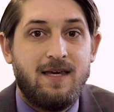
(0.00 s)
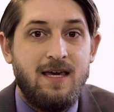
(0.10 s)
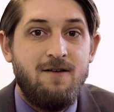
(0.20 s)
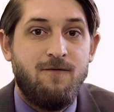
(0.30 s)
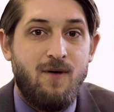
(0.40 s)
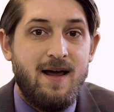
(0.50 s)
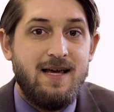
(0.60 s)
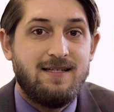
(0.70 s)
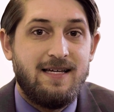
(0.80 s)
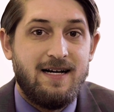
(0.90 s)
the key
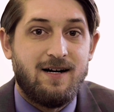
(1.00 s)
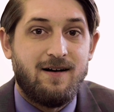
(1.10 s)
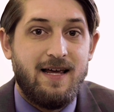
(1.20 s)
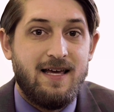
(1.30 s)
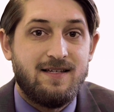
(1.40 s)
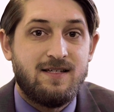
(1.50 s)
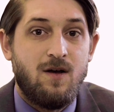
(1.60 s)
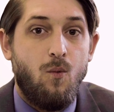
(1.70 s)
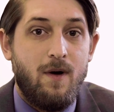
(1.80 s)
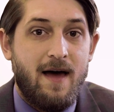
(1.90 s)
phrase here is
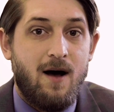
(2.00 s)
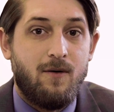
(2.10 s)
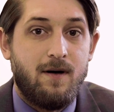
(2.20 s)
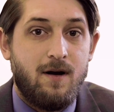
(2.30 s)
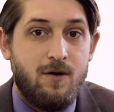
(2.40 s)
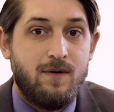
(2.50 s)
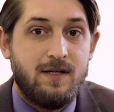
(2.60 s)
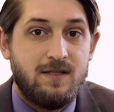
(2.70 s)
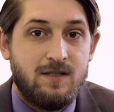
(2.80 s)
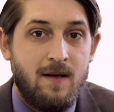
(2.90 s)
without
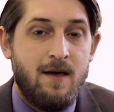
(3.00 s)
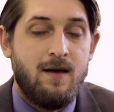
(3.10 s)
notice.